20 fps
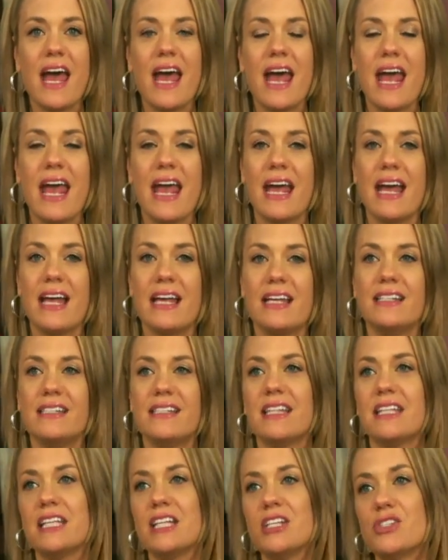and
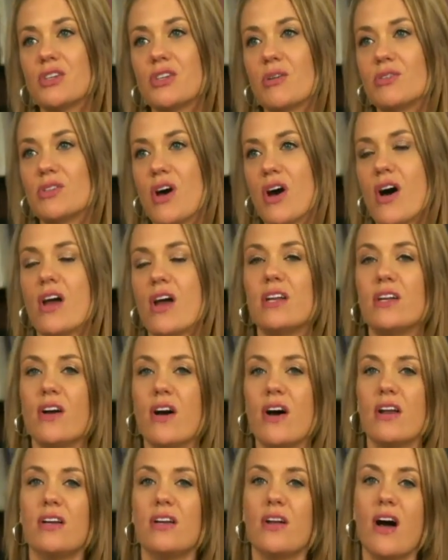the list goes on and
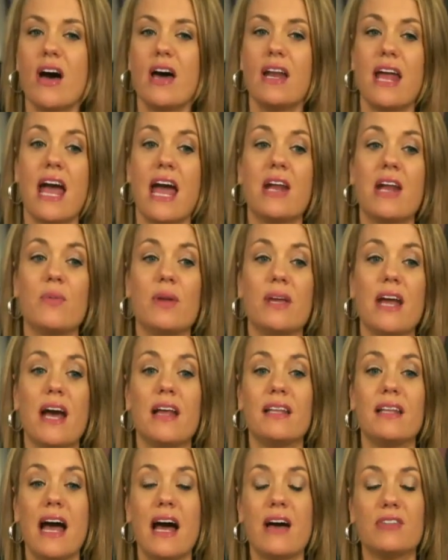on and on. And we
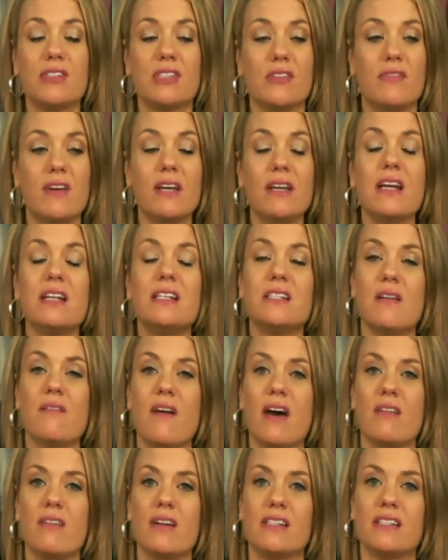allow civilians and
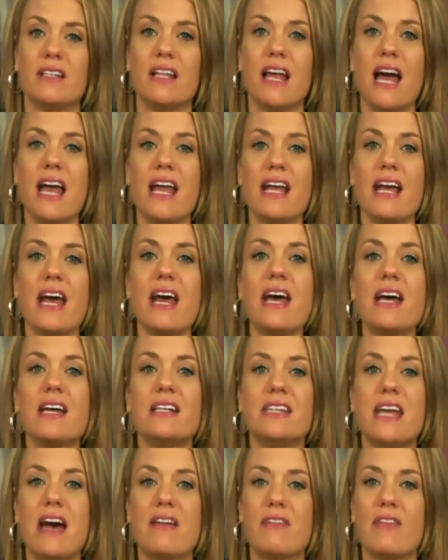veterans alike
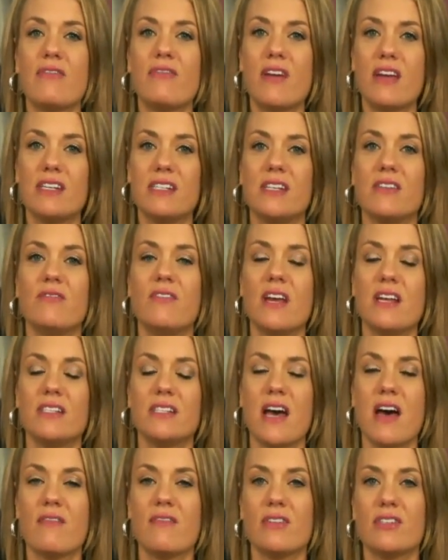to have a face-to-face
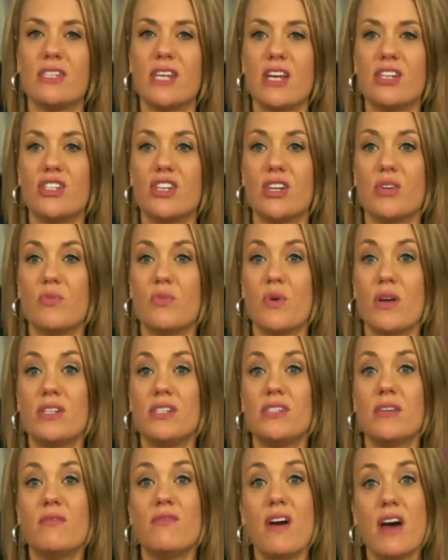conversation with
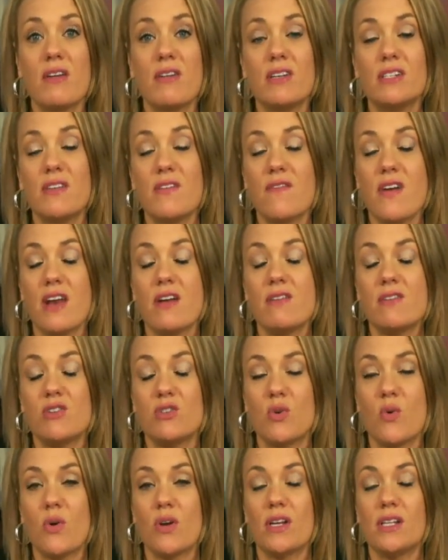some veterans and
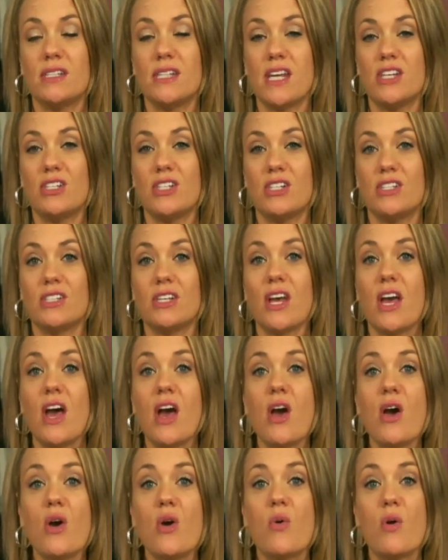veterans organizations
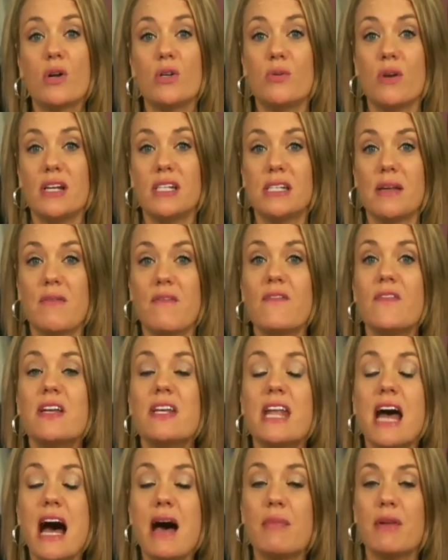who are doing some
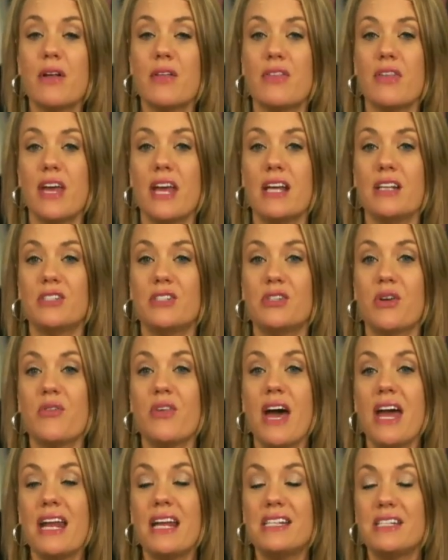phenomenal things. So
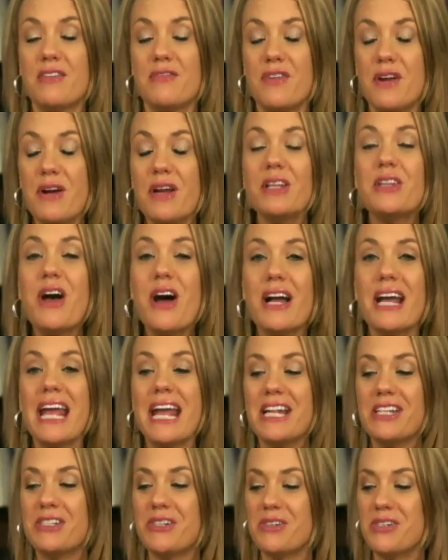that is a very long
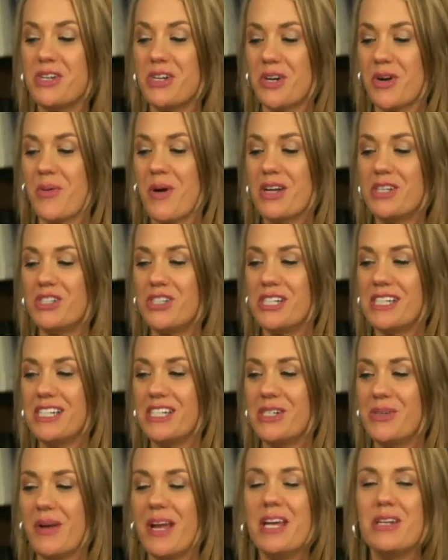answer to your question
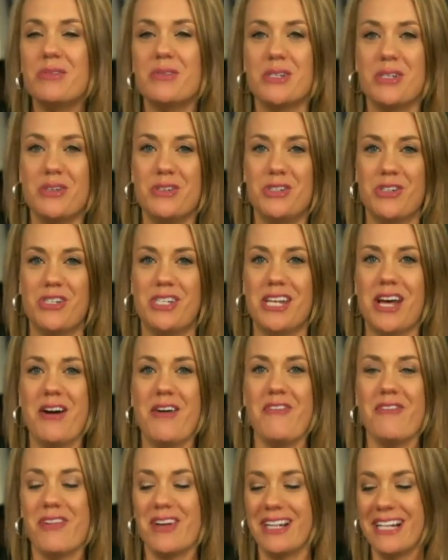to introduce yourself.